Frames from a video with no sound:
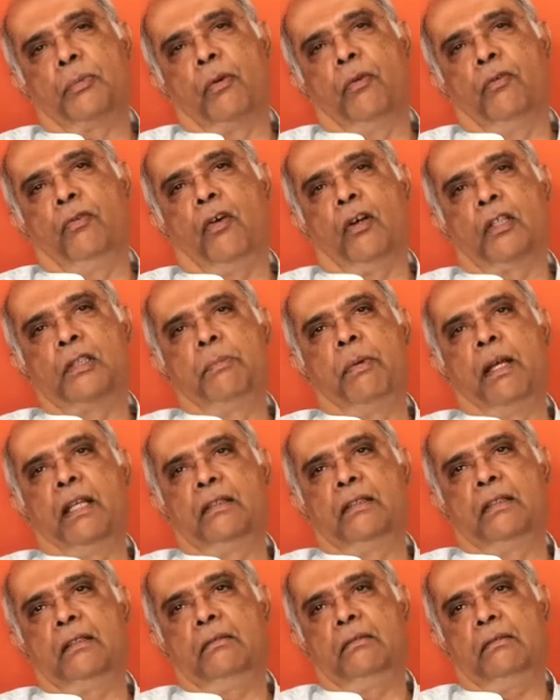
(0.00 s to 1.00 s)
Pro, Fox
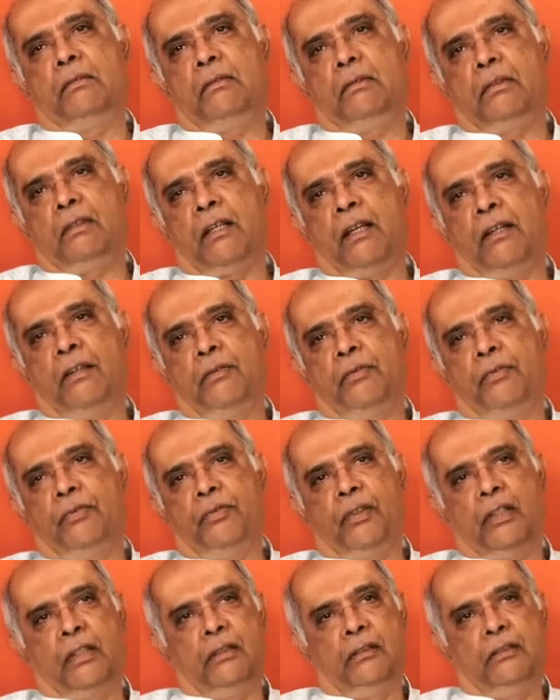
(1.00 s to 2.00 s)
Base kind of
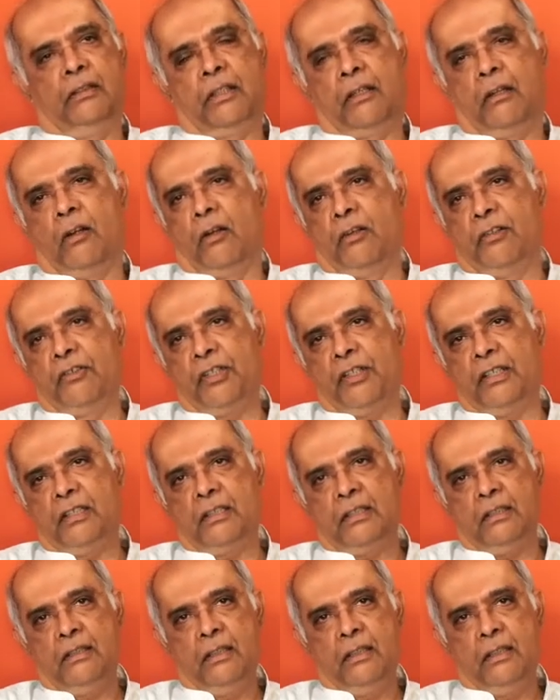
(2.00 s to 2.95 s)
technologies,